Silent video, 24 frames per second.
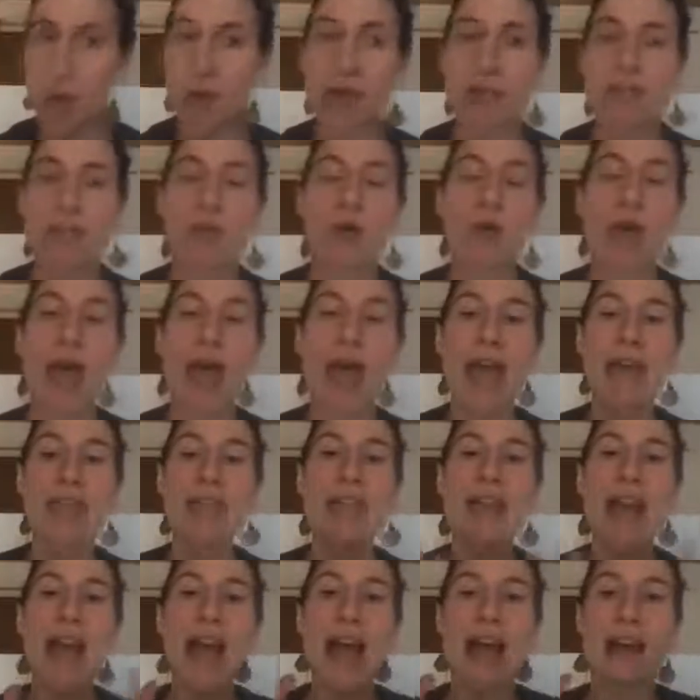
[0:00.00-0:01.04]
yeah,
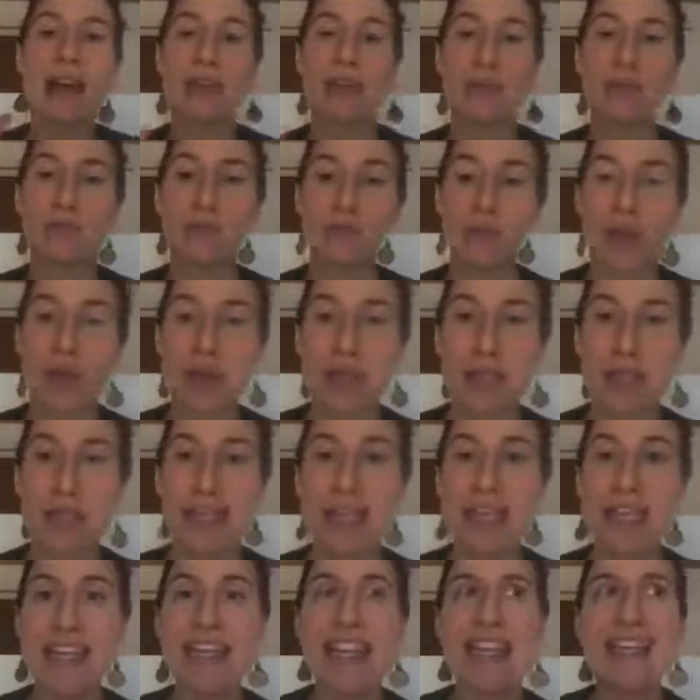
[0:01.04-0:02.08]
okay, so any act
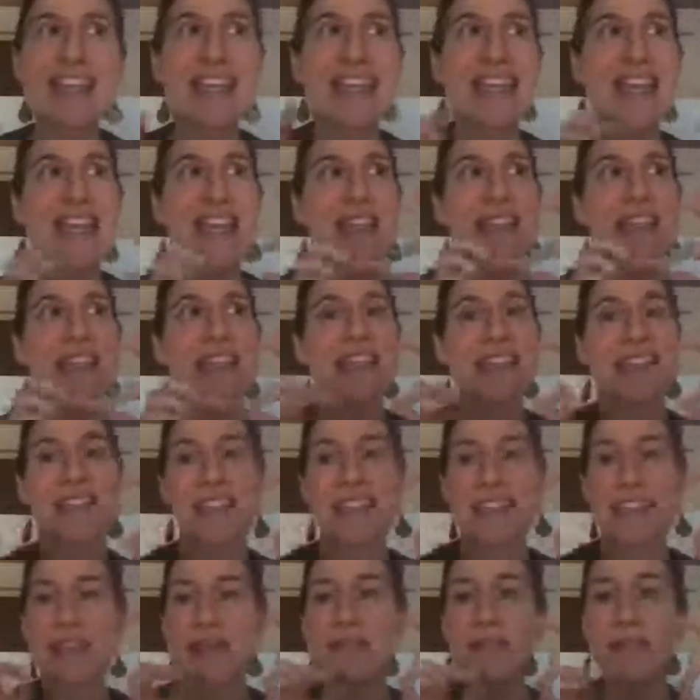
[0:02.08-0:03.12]
of trust,
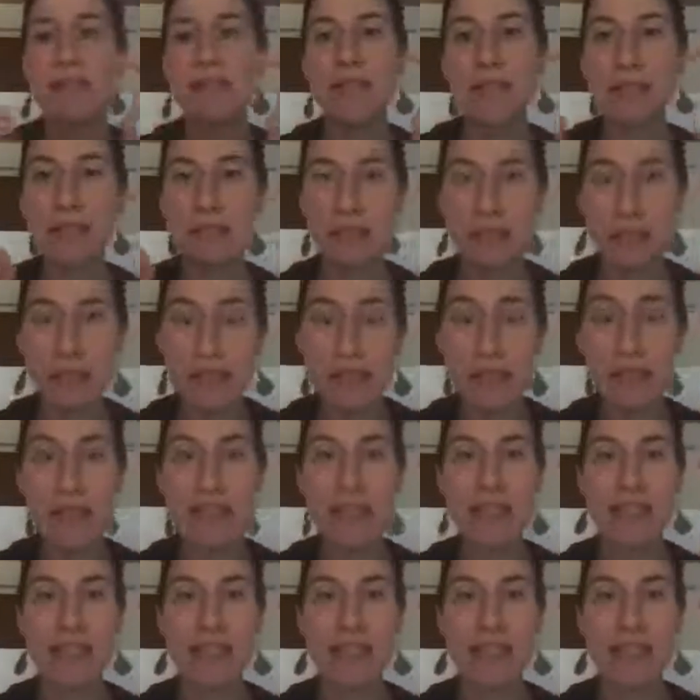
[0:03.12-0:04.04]
the statement